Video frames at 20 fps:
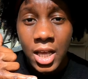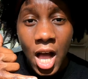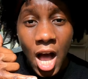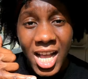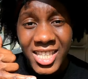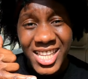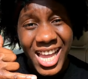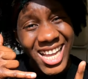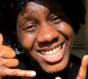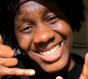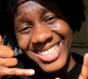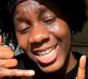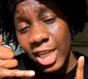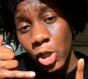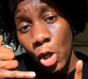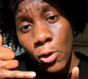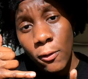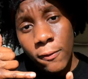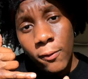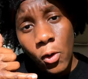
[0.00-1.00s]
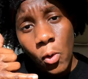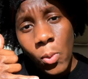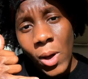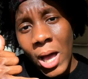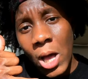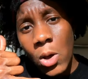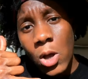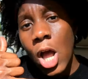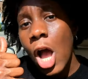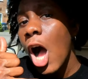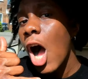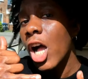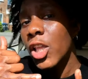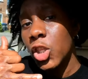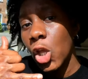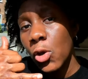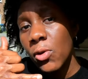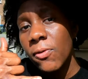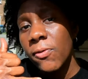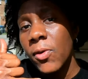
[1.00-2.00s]
I was like, I said, I don't feel well, I
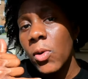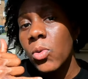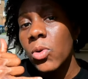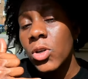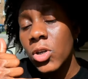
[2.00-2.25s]
don't feel